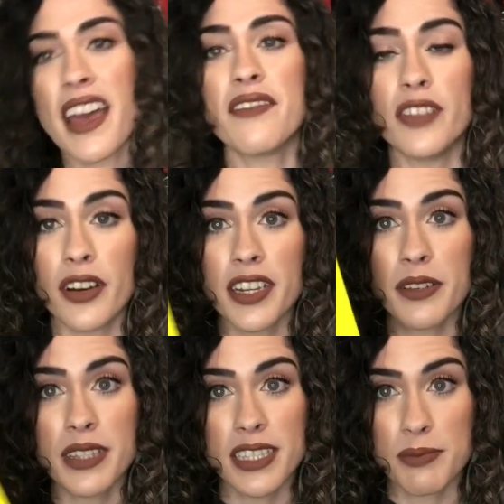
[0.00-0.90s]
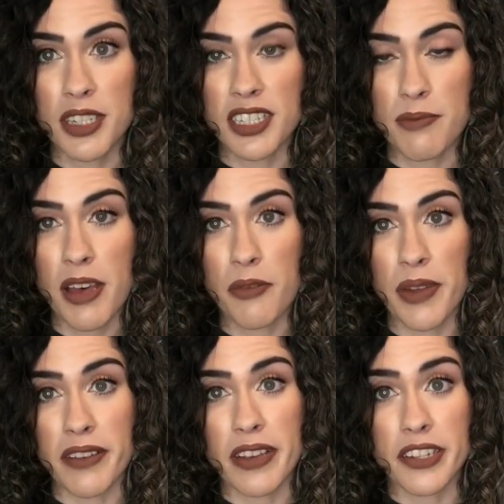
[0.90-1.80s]
I have no idea what this book is about,
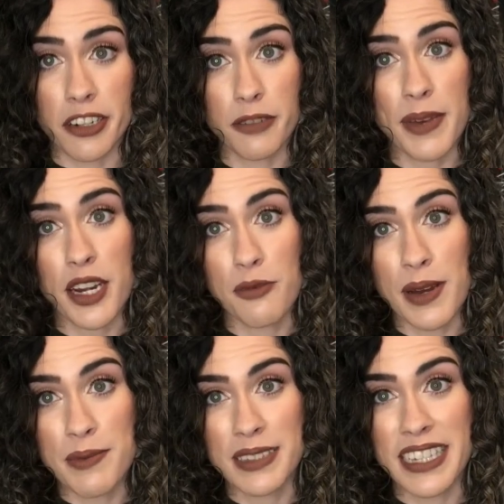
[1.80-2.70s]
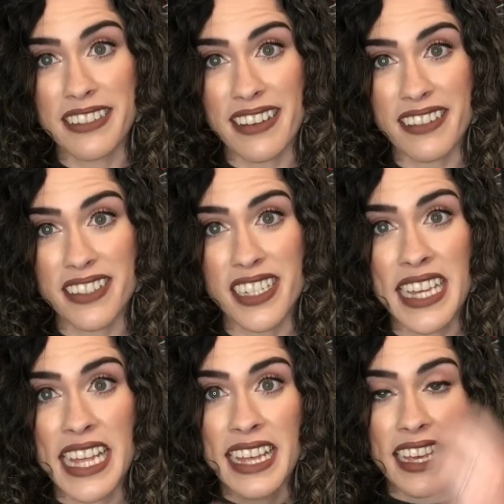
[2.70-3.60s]
but I read Dark Matter by Blake Crouch
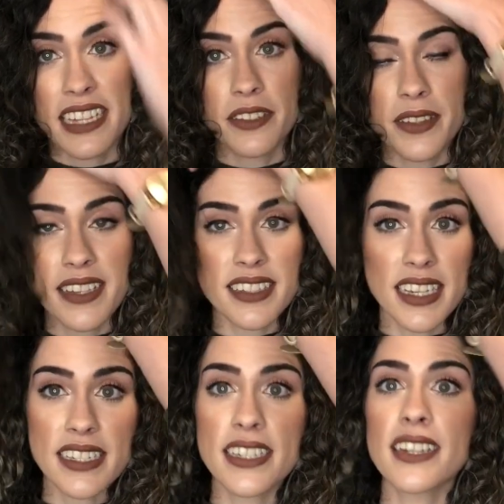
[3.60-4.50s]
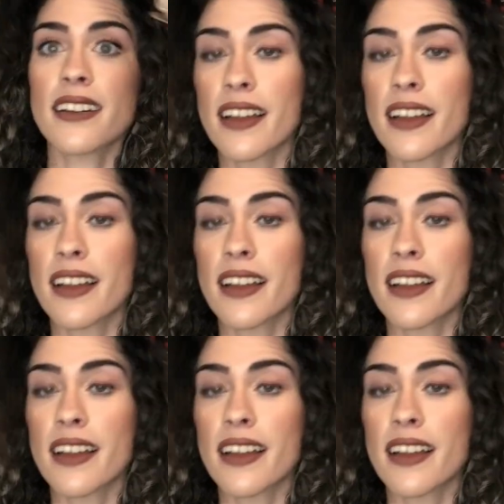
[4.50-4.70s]
in 2019.